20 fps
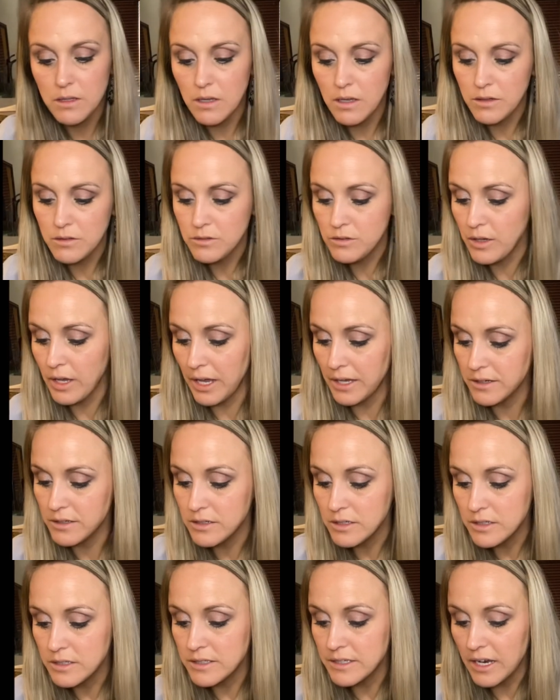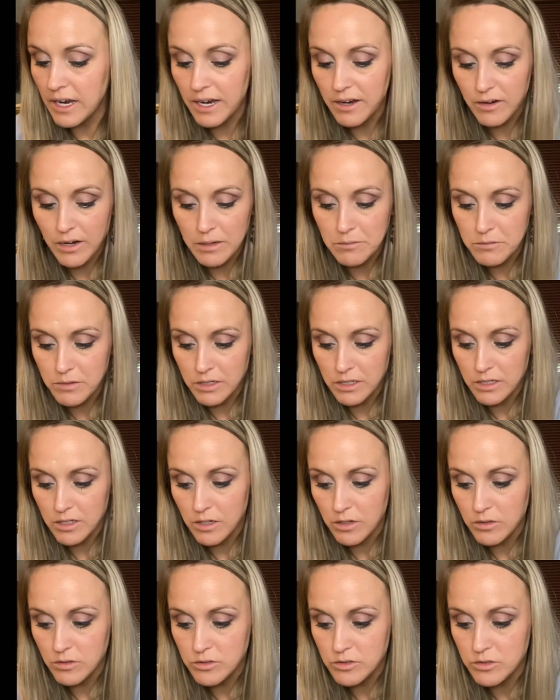Okay, now I'm gonna
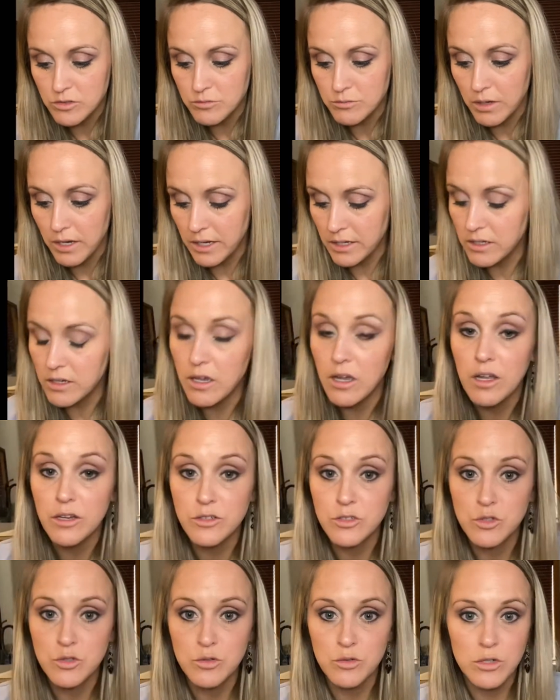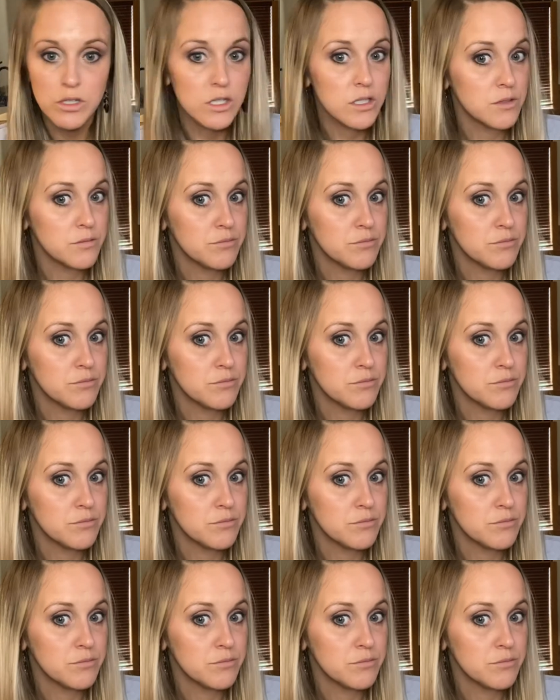go to my contour.